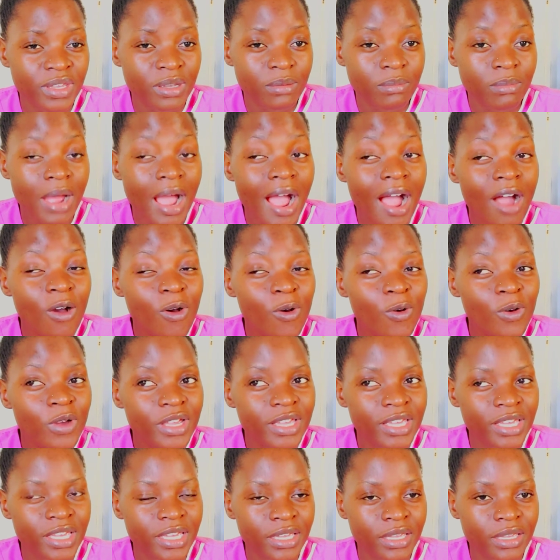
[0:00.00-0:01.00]
them are
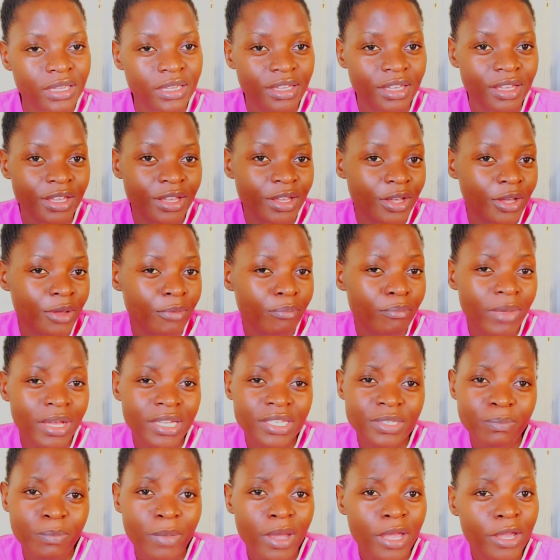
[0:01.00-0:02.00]
okay,
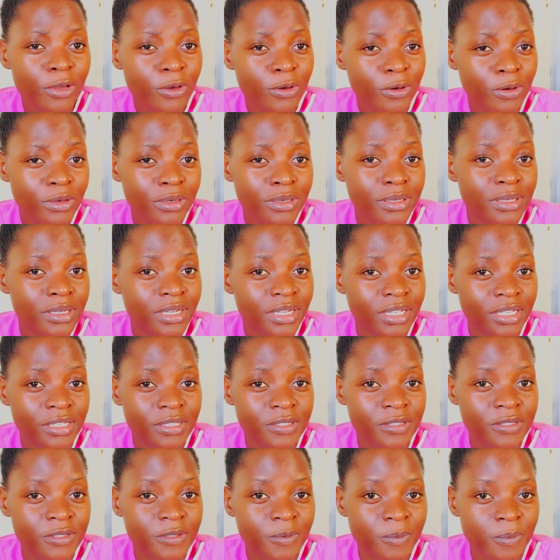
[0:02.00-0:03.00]
but my
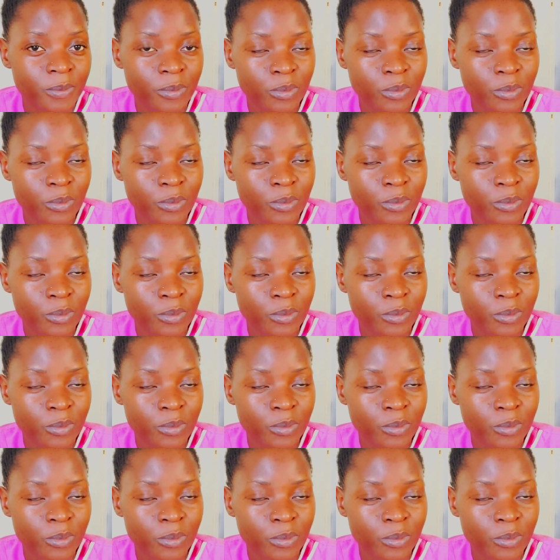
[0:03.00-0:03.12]
goodness,